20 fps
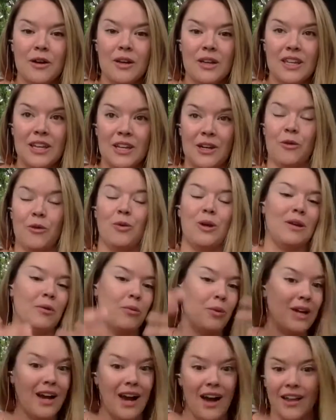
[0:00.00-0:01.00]

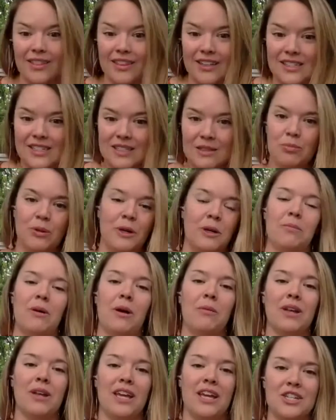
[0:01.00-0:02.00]
we got this print
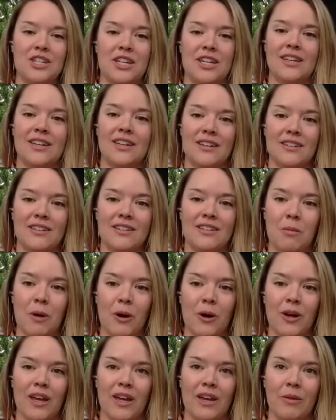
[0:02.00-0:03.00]
publication to
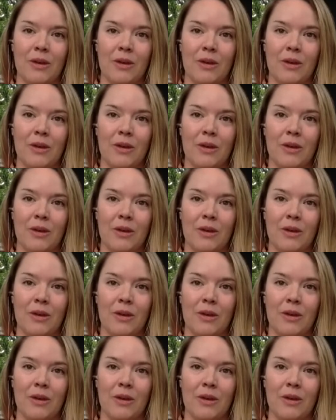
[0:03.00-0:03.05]
market.